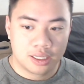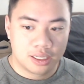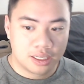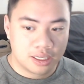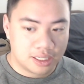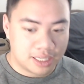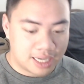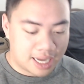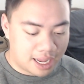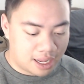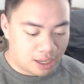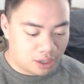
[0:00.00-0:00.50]

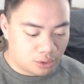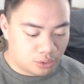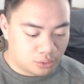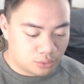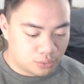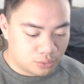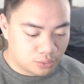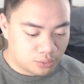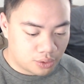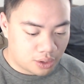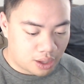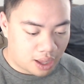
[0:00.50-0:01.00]
Now,
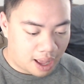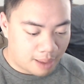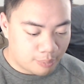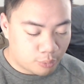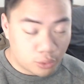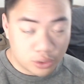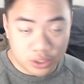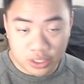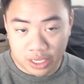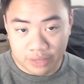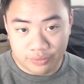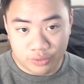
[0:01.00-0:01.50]
I'm
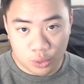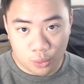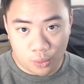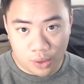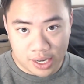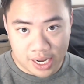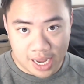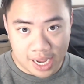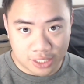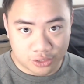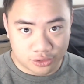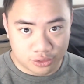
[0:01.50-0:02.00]
going to give you
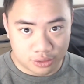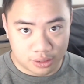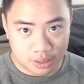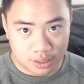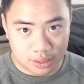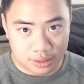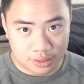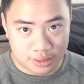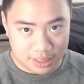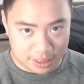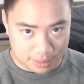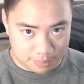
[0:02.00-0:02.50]
one
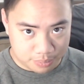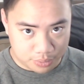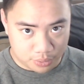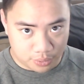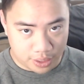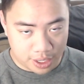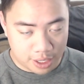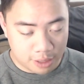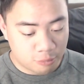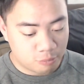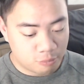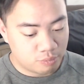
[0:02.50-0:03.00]
extra tip,
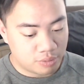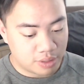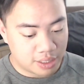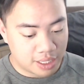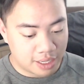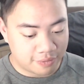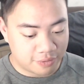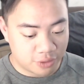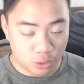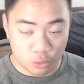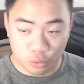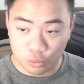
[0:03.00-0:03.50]
okay?
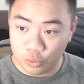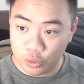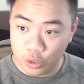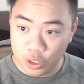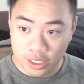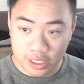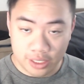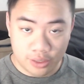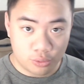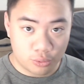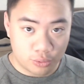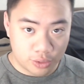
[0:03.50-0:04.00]
If you
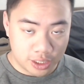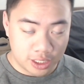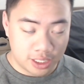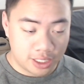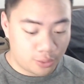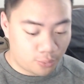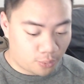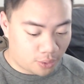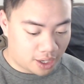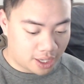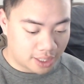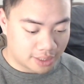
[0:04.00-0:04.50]
really, really
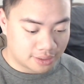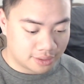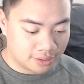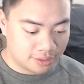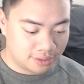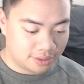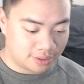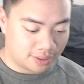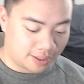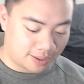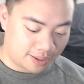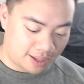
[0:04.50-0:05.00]
want
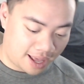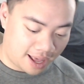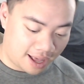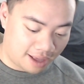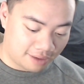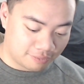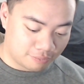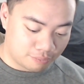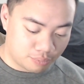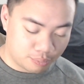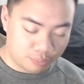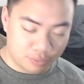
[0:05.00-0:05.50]
to
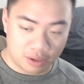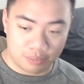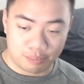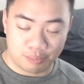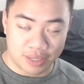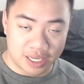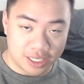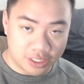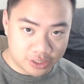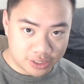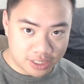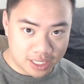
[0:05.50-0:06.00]
have a
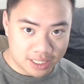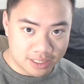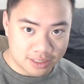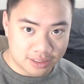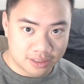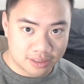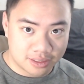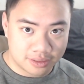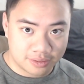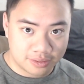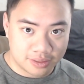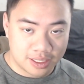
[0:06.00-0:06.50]
big
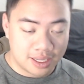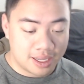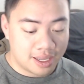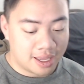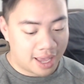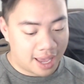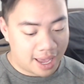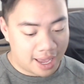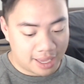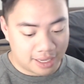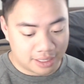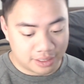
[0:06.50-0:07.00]
chest
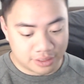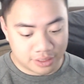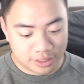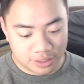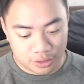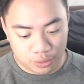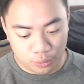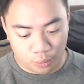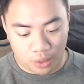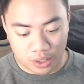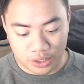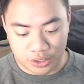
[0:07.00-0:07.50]
and
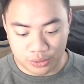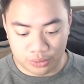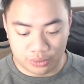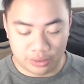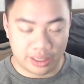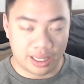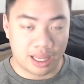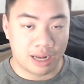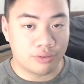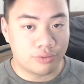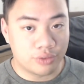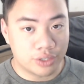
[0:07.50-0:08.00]
want to
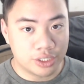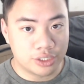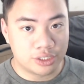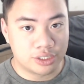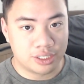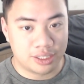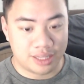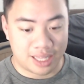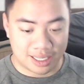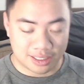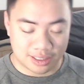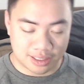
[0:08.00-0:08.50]
leverage
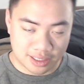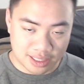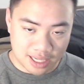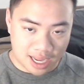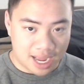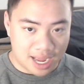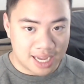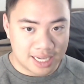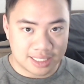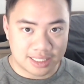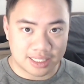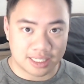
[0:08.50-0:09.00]
that
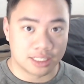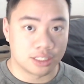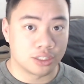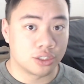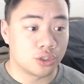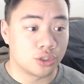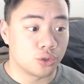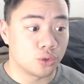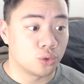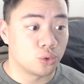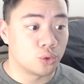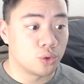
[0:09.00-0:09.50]
size
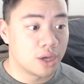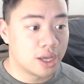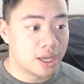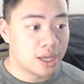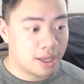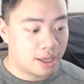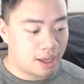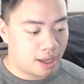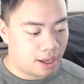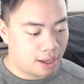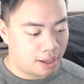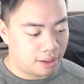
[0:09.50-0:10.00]
into
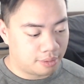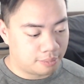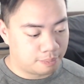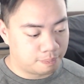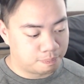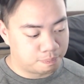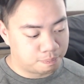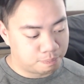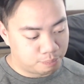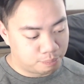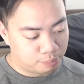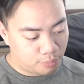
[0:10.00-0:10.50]

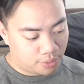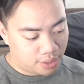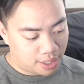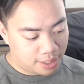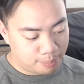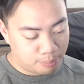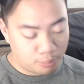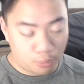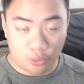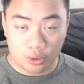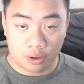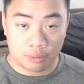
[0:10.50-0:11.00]
um,
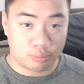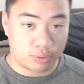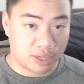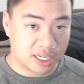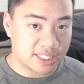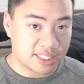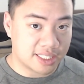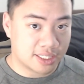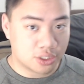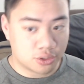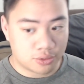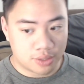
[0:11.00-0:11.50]
more
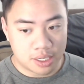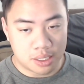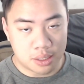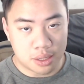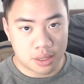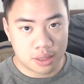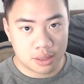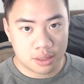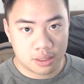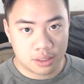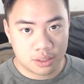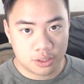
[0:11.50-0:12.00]
pressing
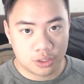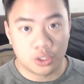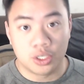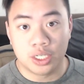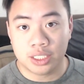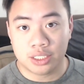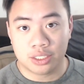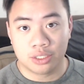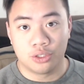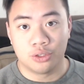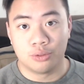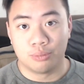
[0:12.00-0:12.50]
strength, you need
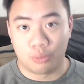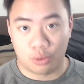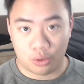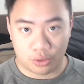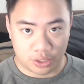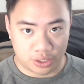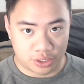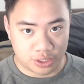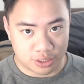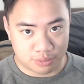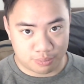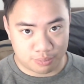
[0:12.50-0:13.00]
to do more
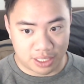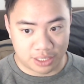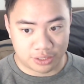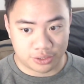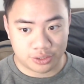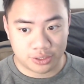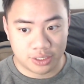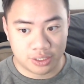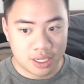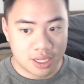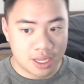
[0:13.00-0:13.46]
than just bench.